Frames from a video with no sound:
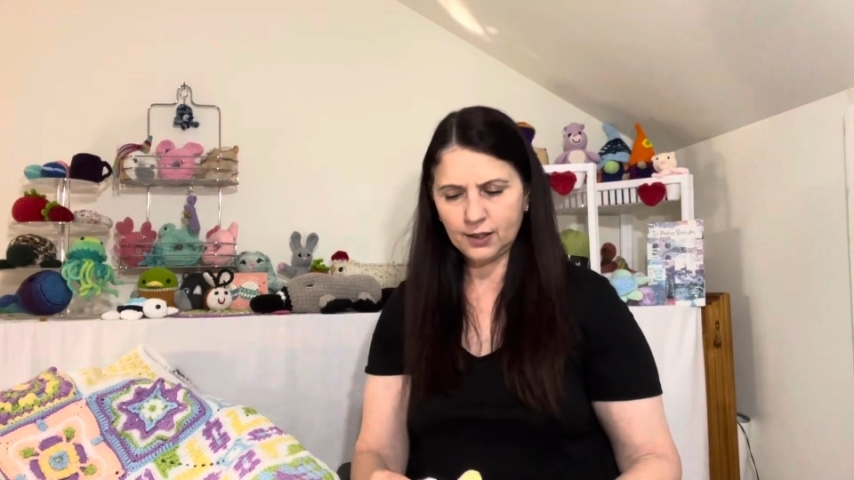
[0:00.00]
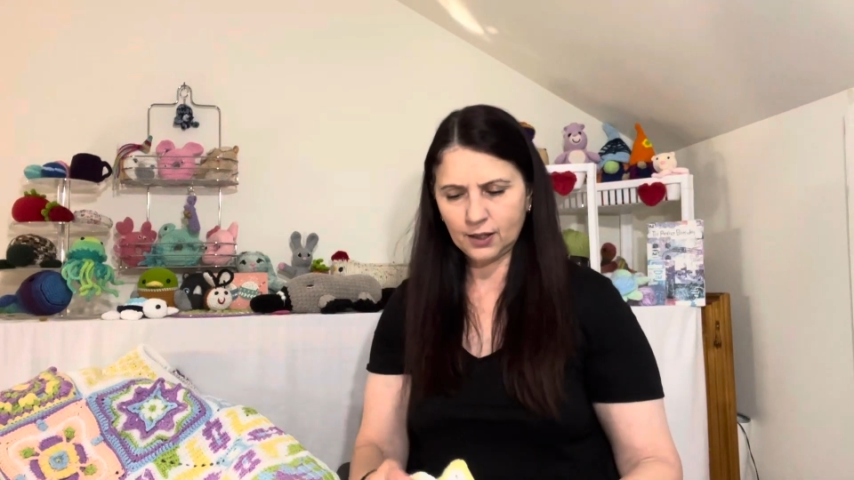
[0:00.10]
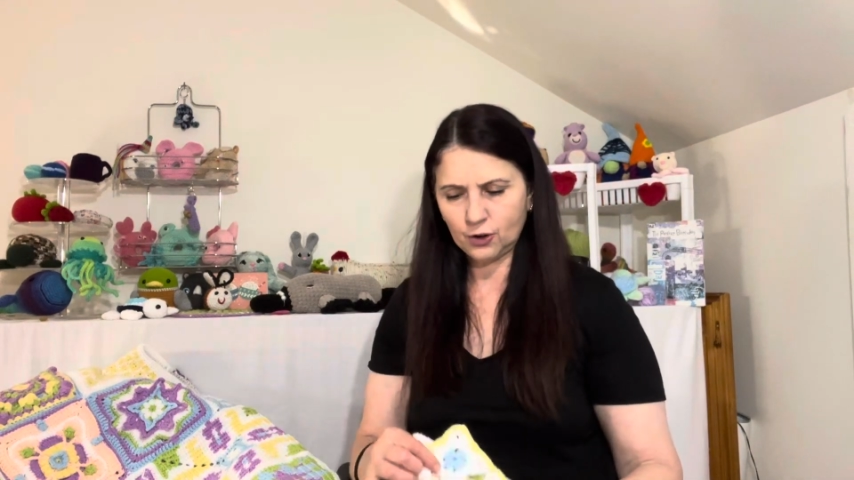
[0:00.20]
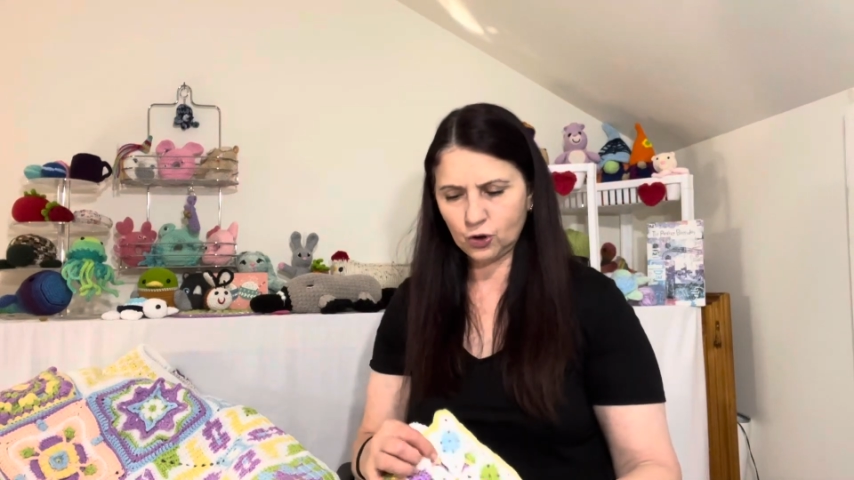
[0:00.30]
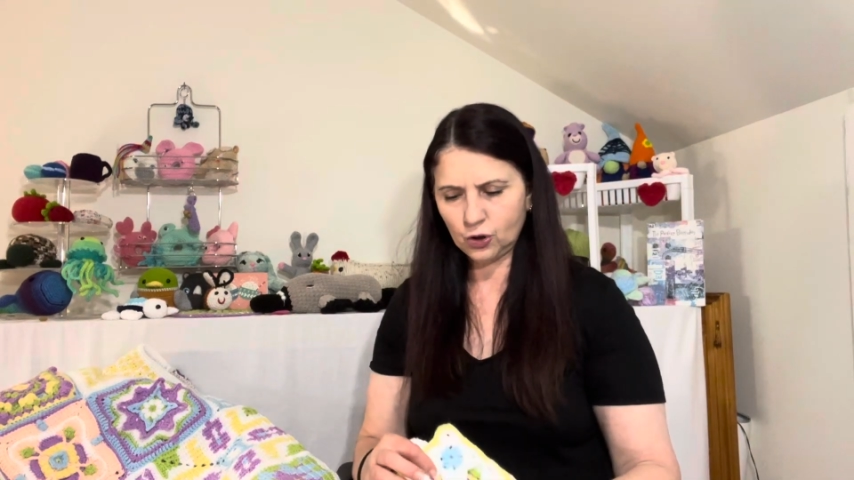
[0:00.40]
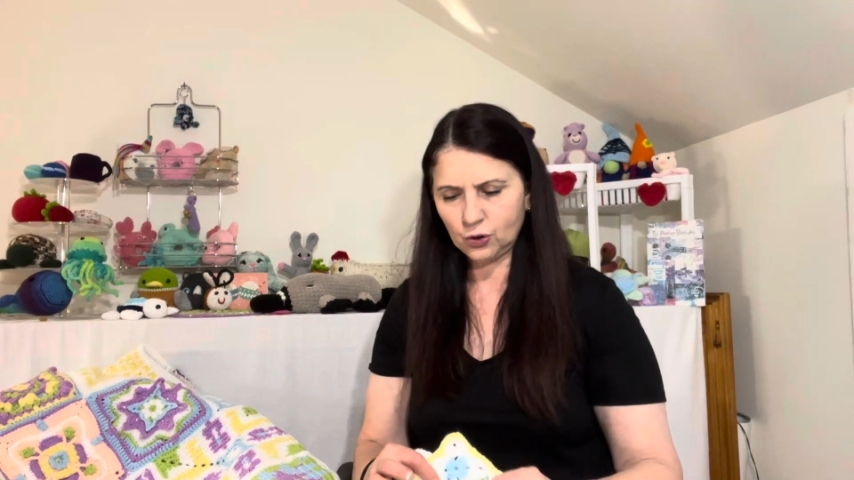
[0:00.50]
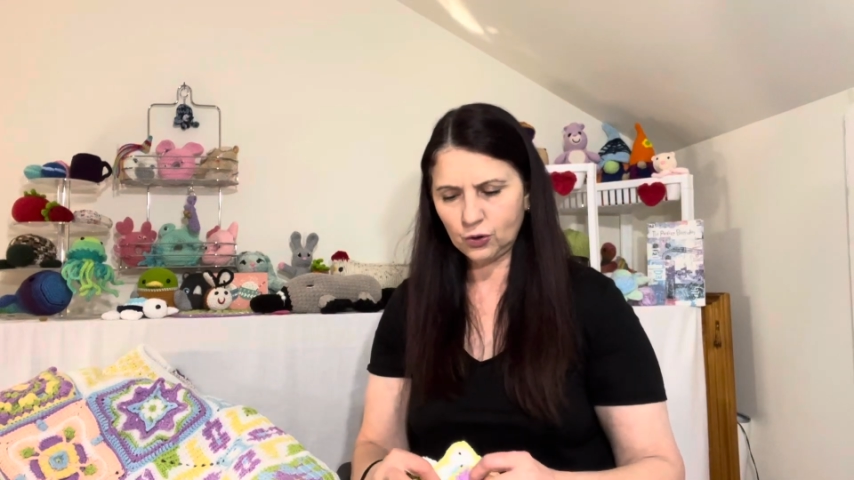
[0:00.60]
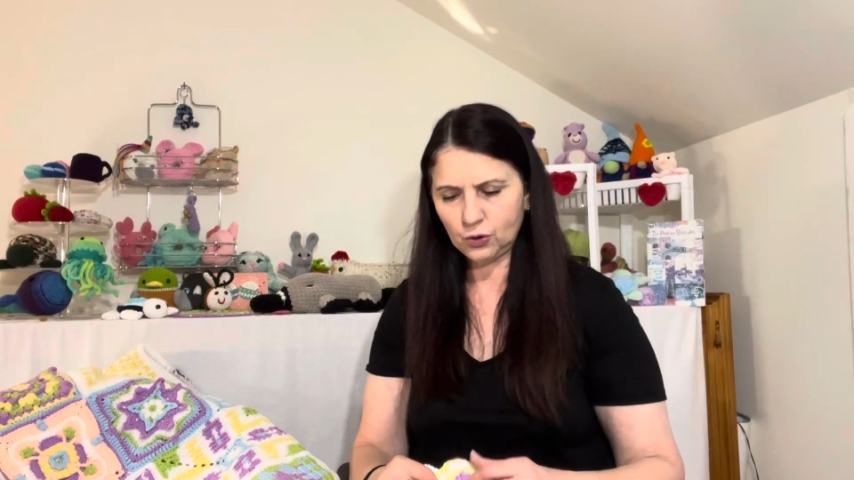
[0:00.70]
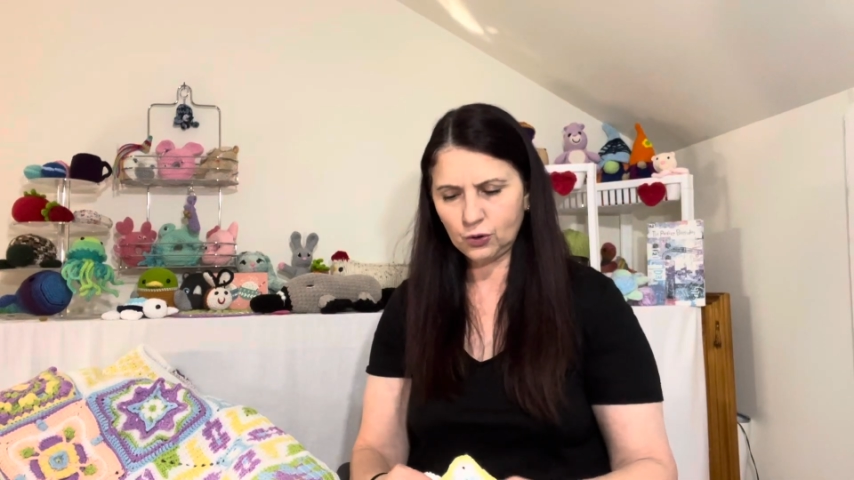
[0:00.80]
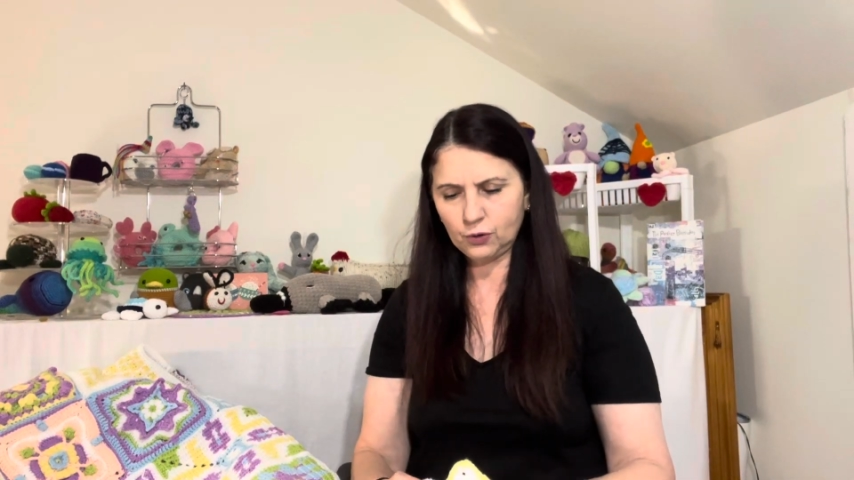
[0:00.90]
So
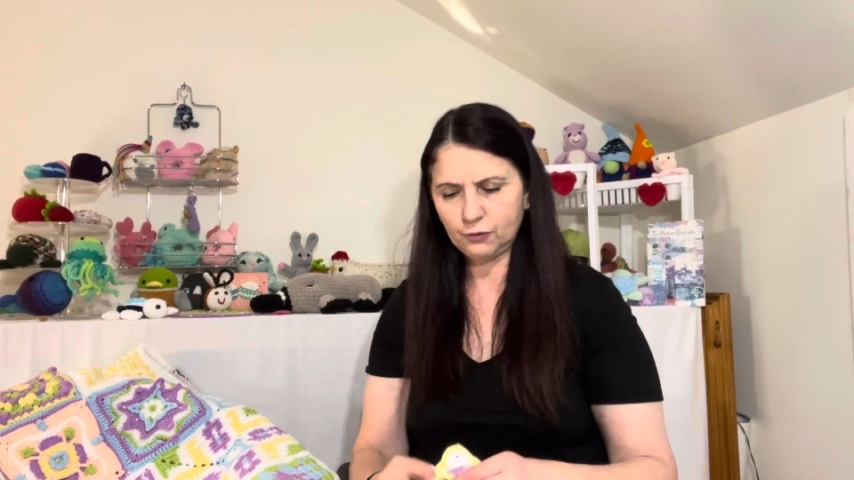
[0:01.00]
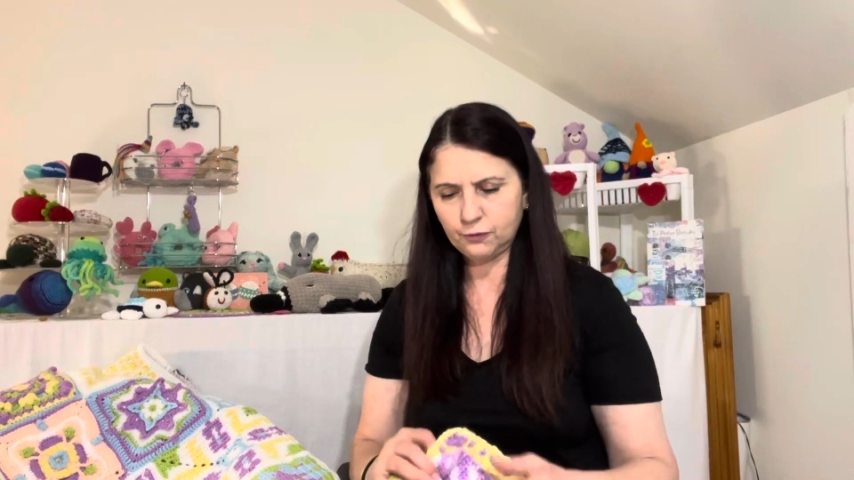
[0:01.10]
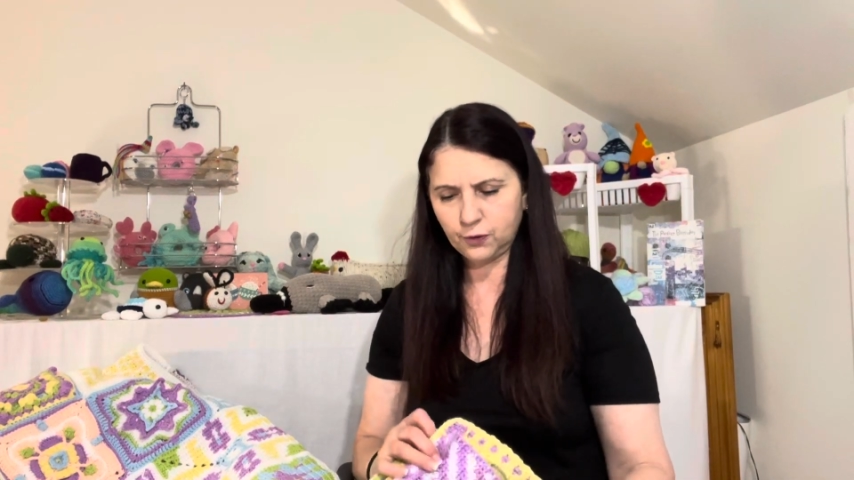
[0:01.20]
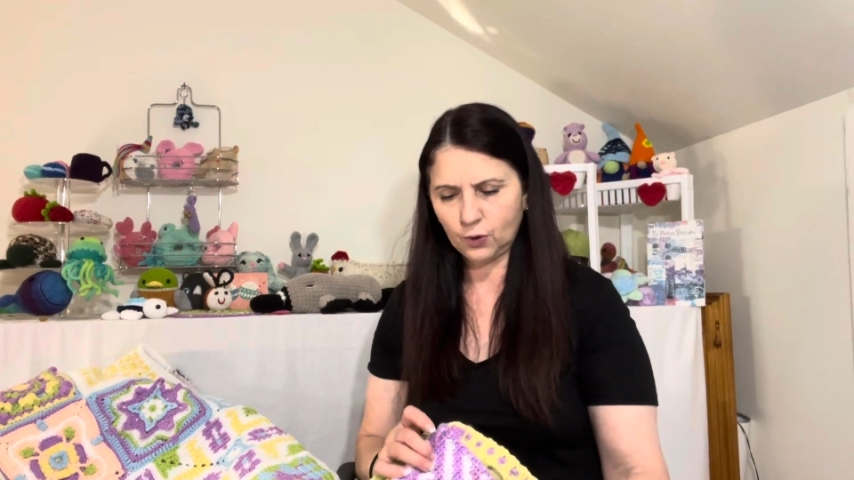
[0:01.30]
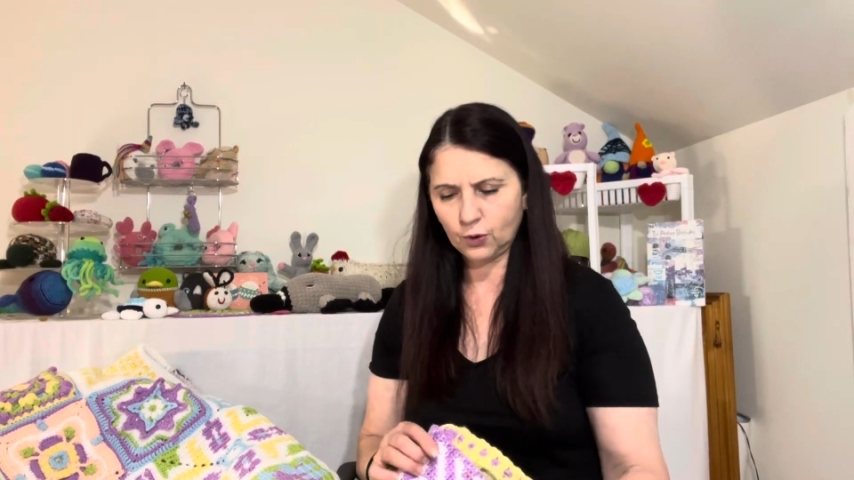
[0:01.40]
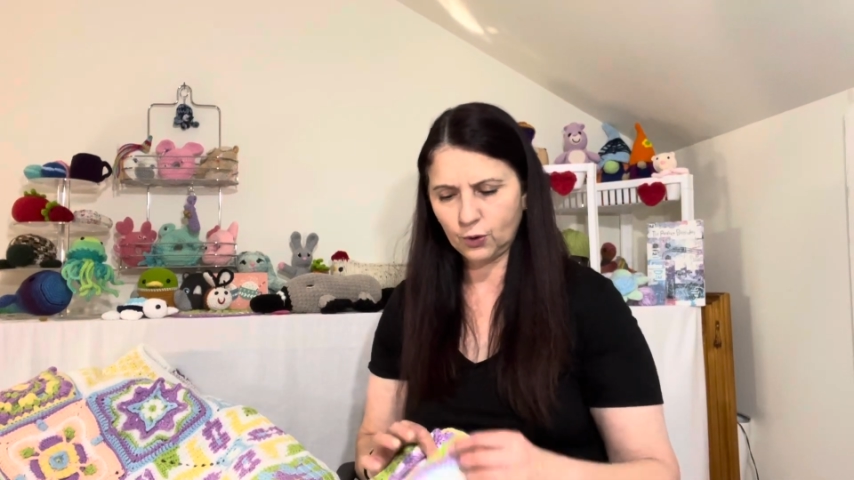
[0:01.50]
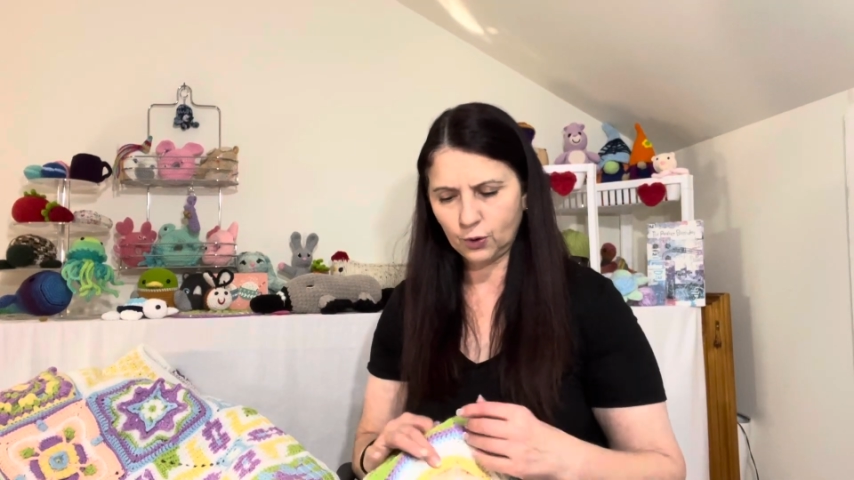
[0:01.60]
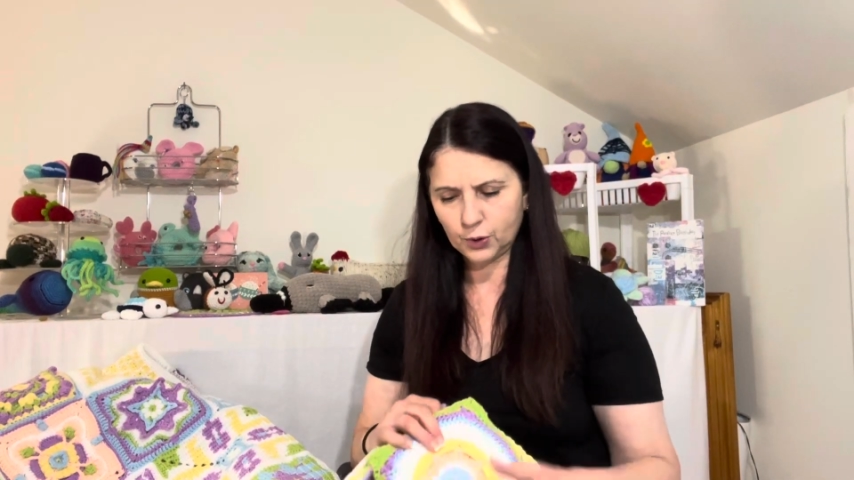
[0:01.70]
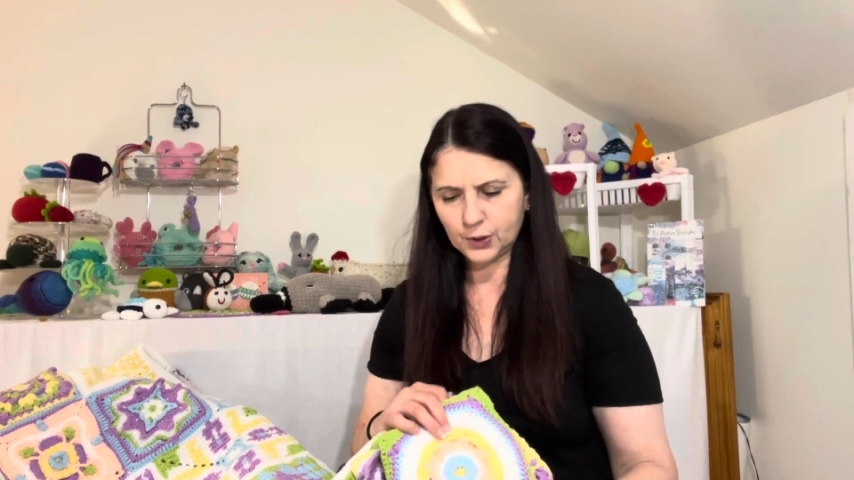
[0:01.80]
2, 4,